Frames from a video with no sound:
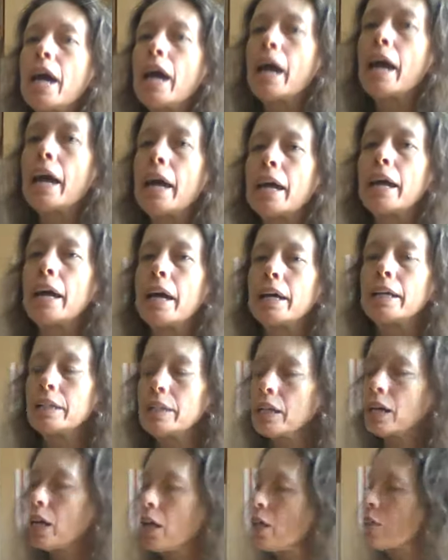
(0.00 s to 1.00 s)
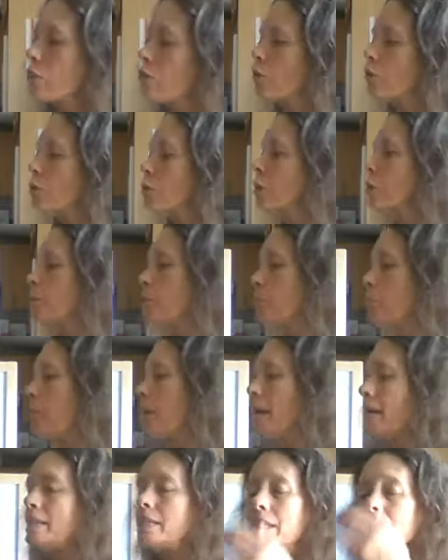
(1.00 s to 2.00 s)
And those are the
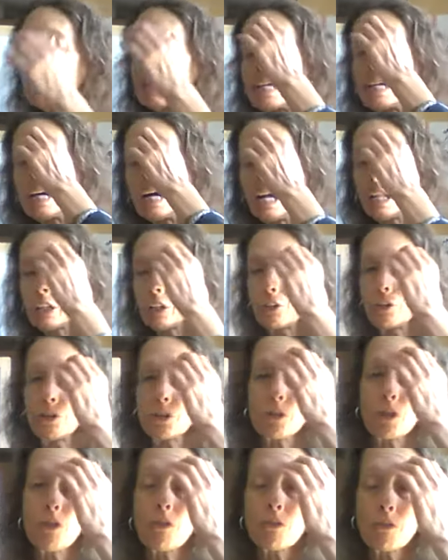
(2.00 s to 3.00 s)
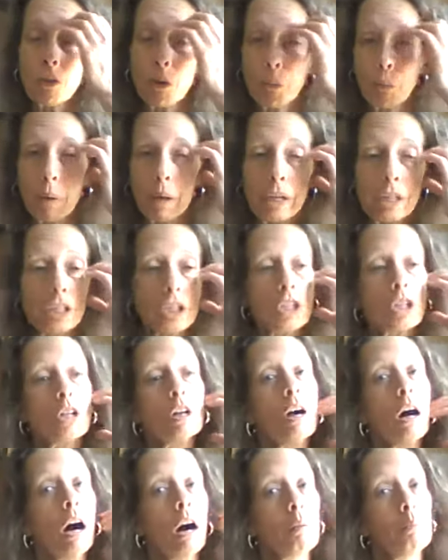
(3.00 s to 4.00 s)
basic colors from which
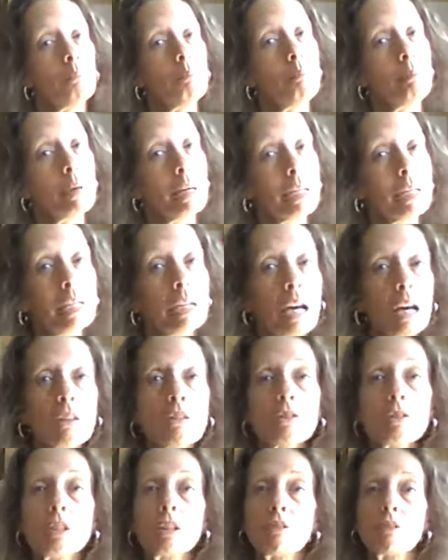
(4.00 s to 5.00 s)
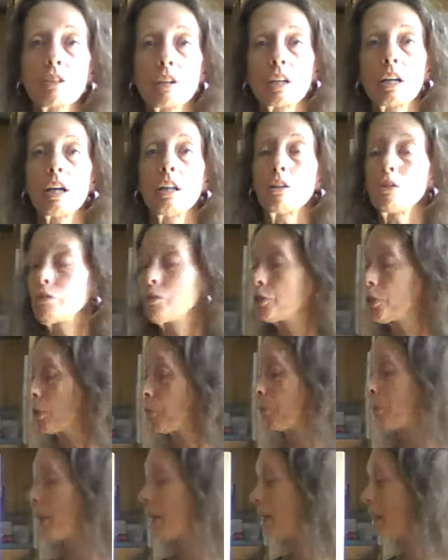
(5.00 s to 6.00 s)
many other different colors are
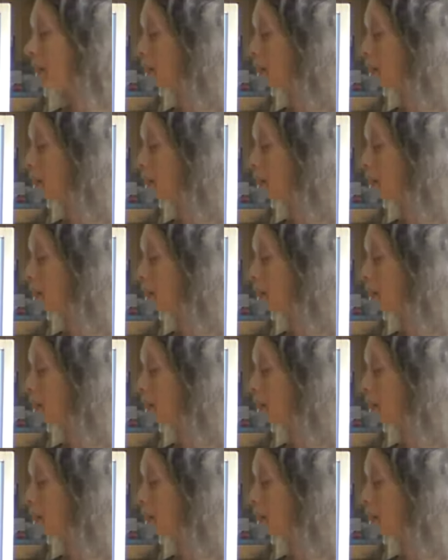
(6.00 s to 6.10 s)
made.